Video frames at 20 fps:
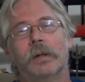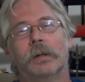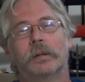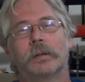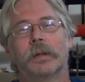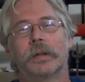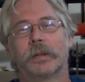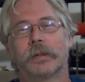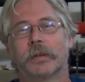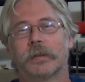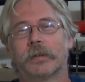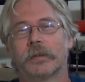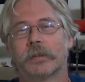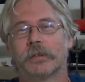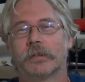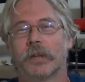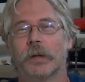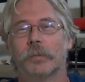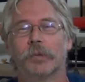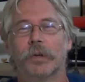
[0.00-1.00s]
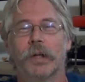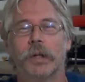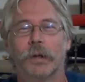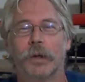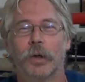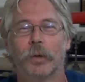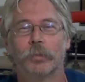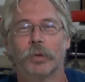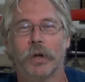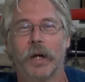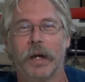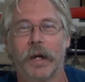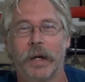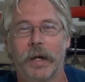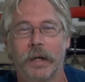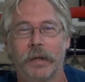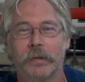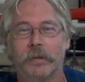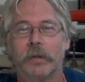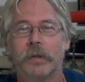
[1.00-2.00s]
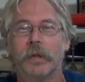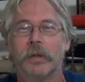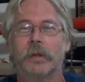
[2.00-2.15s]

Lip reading: like samurai armor had.